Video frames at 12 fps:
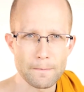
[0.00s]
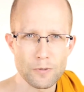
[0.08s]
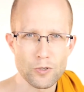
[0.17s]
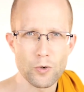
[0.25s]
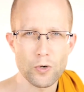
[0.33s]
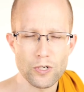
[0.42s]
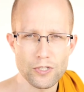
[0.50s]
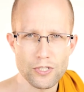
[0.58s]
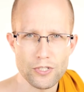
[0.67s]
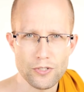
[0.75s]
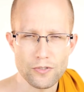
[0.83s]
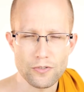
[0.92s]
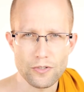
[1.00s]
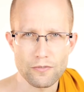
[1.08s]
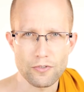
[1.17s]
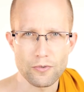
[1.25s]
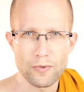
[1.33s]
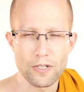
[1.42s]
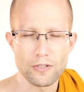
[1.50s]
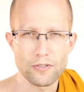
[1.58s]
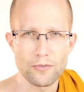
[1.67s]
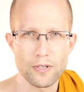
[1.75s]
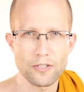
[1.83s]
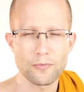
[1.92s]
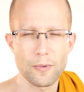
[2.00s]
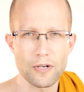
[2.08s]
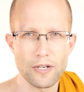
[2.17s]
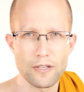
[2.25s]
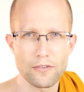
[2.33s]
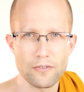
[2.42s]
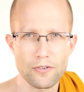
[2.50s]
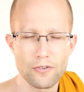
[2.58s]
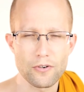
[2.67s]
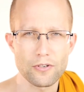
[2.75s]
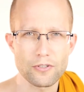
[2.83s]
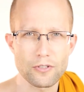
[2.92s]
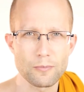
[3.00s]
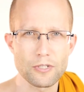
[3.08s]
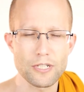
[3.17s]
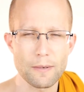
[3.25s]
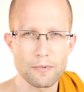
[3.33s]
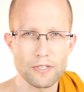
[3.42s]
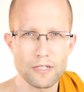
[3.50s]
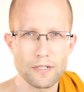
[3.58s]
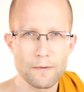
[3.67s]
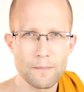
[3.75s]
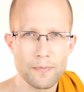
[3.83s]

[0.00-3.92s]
doors, if you will, to experience, or doors to perception.